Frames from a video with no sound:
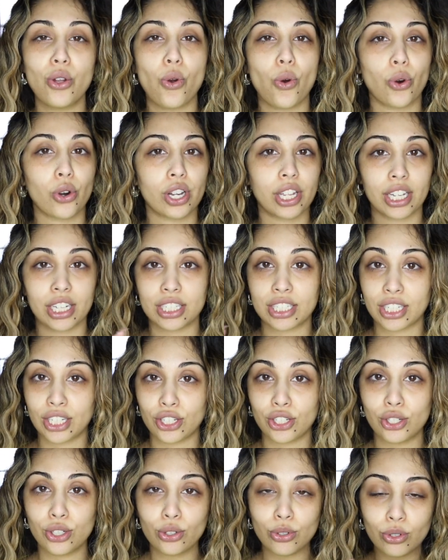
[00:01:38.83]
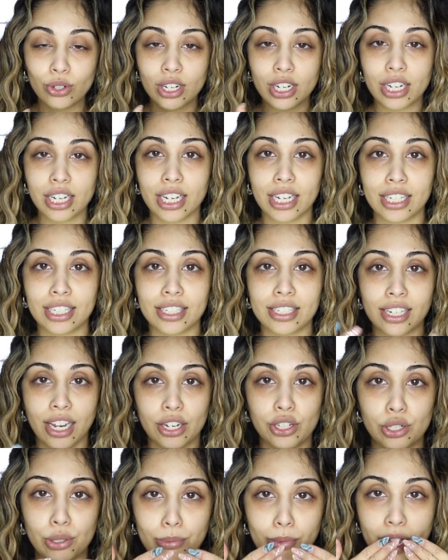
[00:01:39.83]
or like a tissue
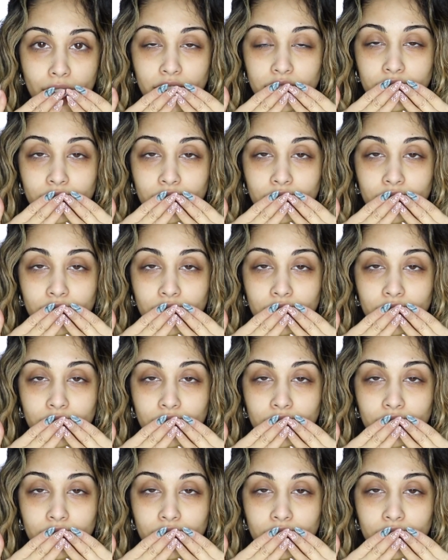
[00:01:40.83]
inside your mask,